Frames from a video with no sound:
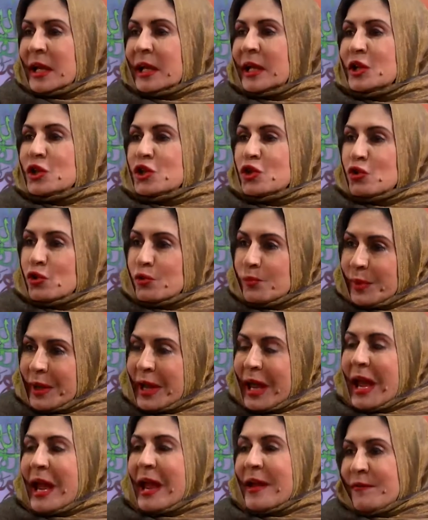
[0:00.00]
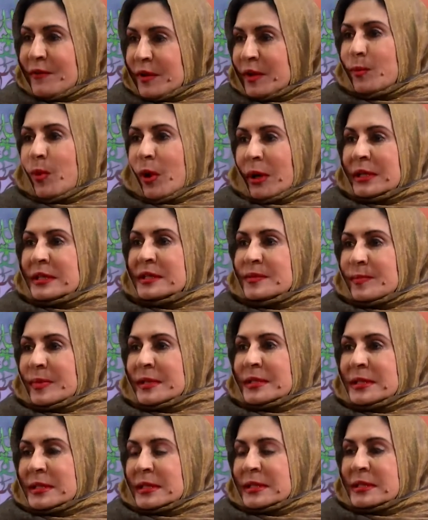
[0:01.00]
It should be everybody's
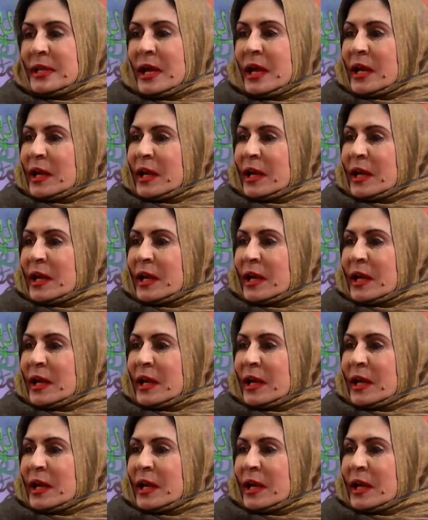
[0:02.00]
business.